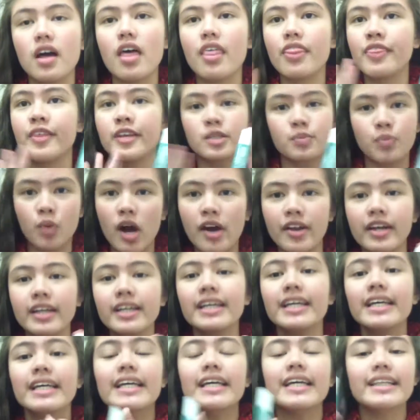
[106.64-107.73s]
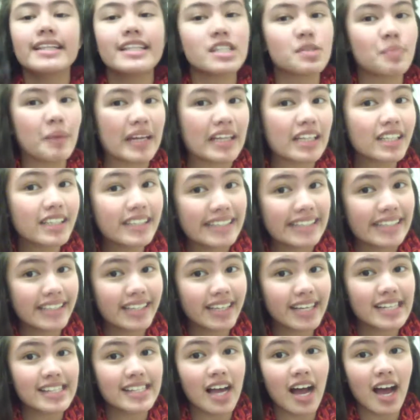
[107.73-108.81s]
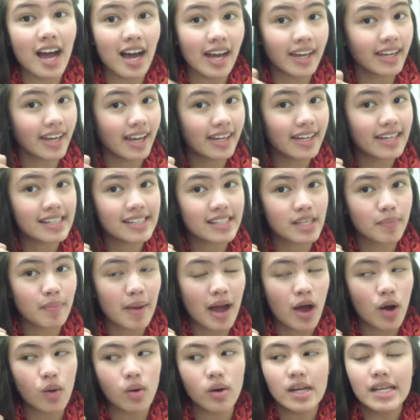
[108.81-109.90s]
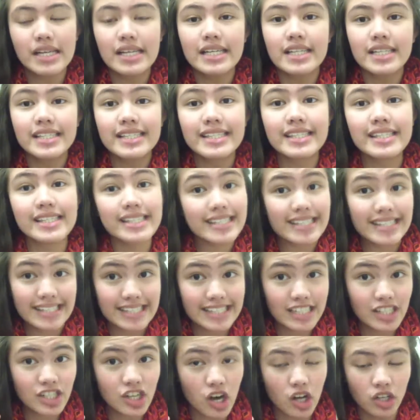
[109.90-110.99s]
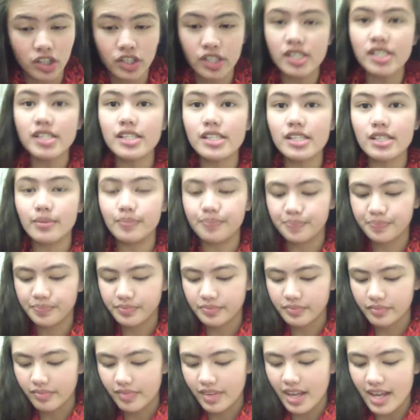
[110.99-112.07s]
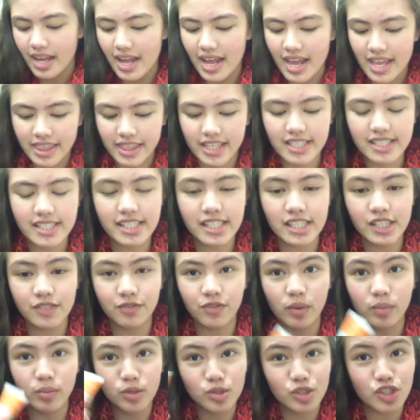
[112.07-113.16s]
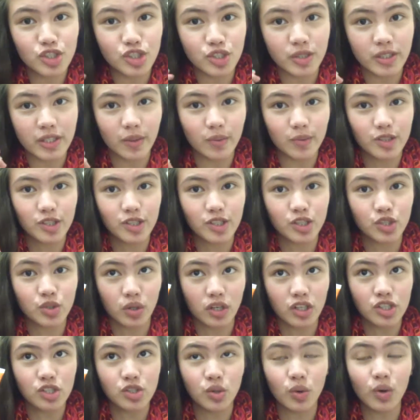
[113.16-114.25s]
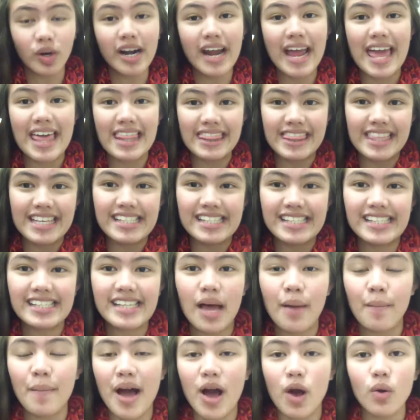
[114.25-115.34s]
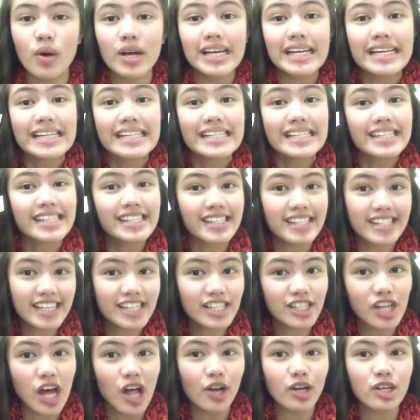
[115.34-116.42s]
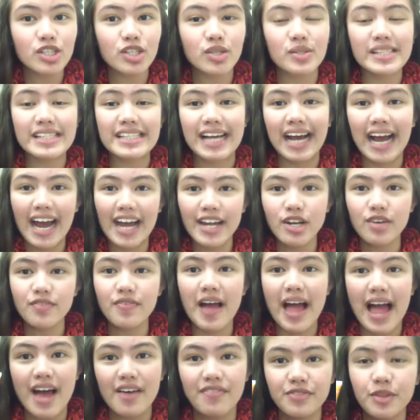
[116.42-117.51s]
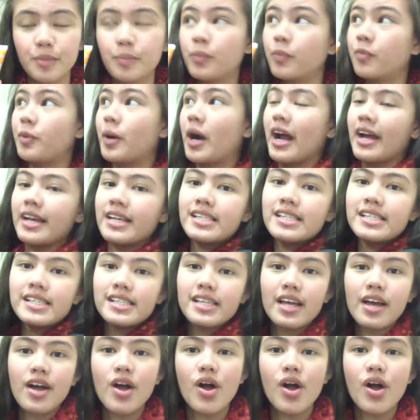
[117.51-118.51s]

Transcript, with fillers: this product. This is by Clinique. It's high end. It's about $16 and this is from Neutrogena, which is a drugstore, and this is about $6, so it's kind of half the price